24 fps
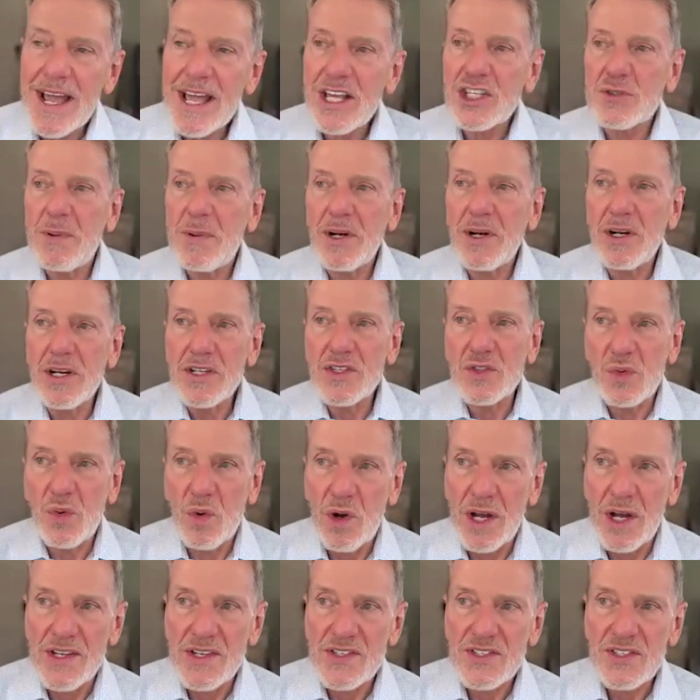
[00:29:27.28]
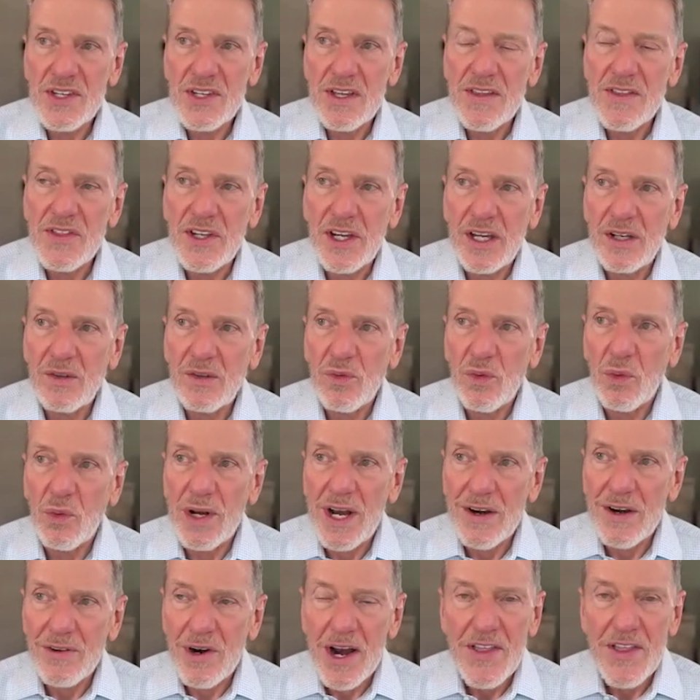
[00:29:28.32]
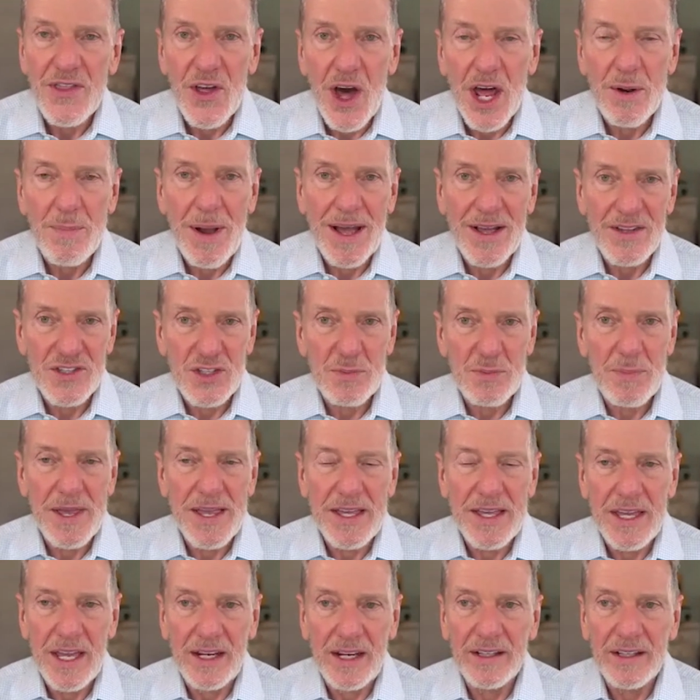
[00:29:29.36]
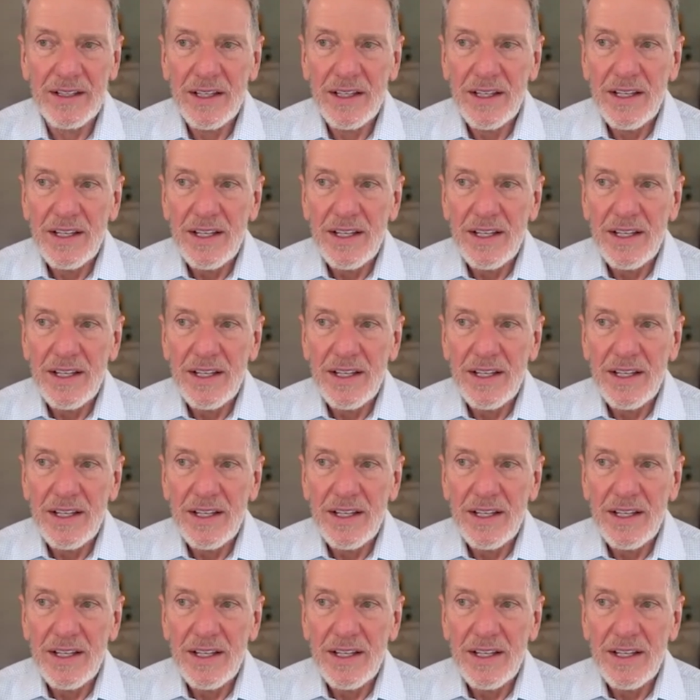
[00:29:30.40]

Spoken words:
experience was that whenever I thought about speaking,